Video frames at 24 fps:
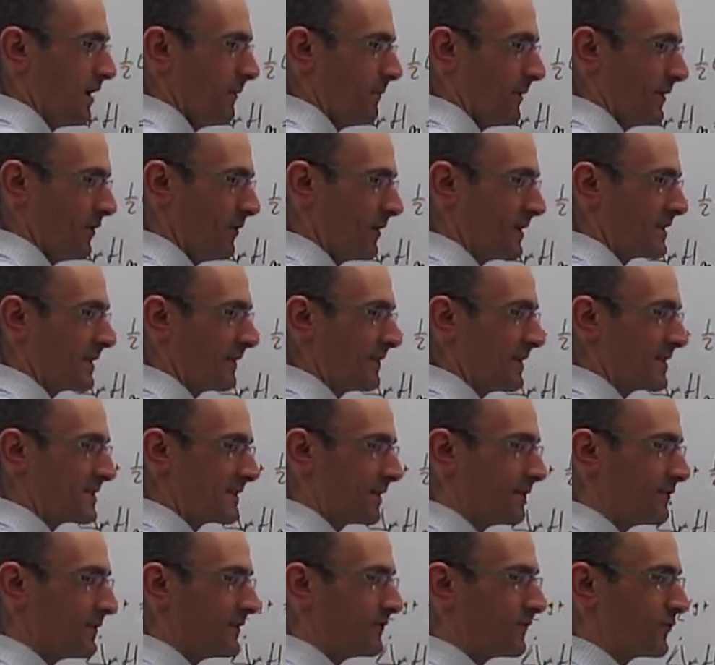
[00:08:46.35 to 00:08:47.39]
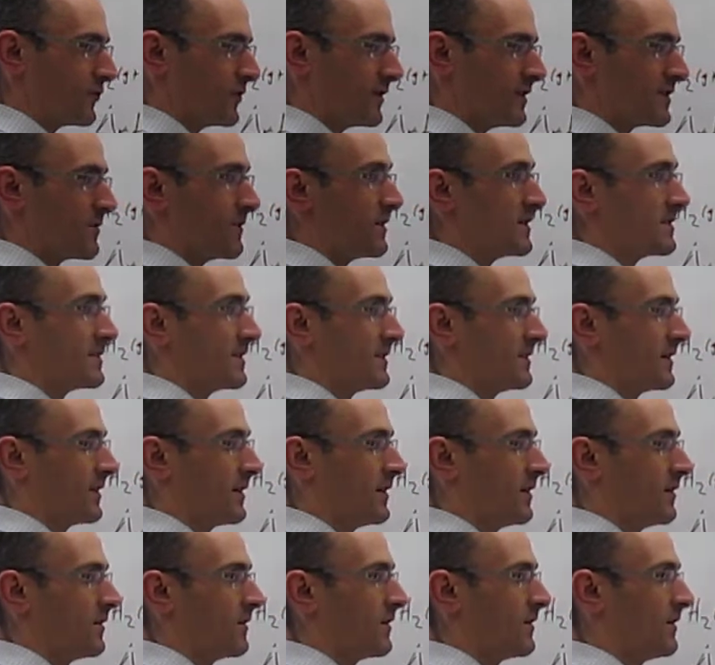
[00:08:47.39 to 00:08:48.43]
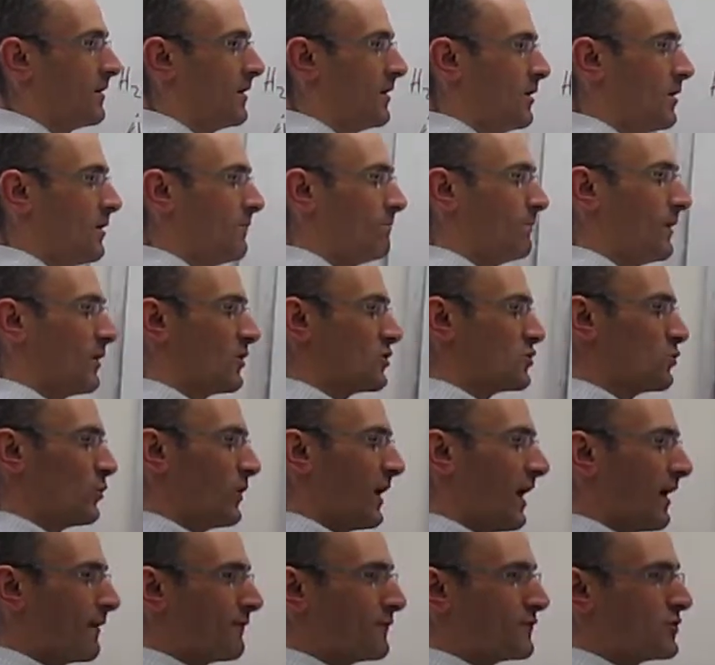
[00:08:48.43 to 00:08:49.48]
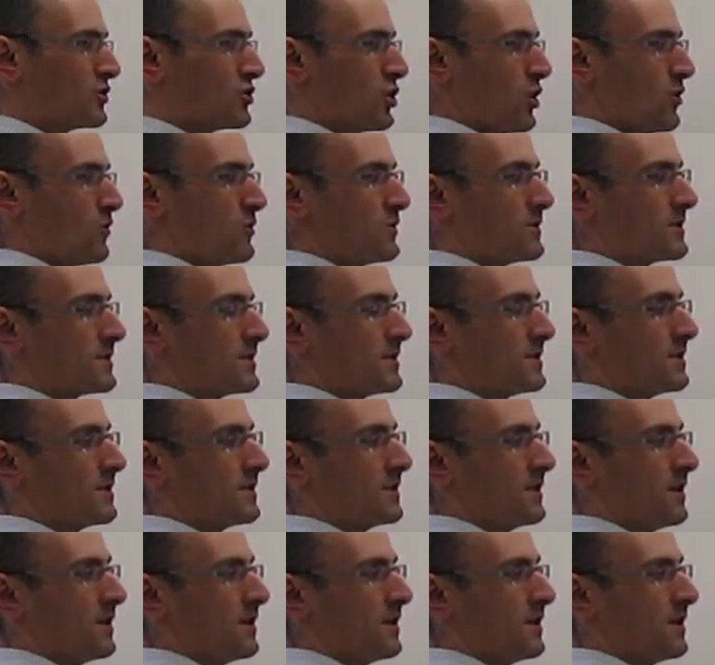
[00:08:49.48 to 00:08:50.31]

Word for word: But notice that there's something very interesting here, because we have chosen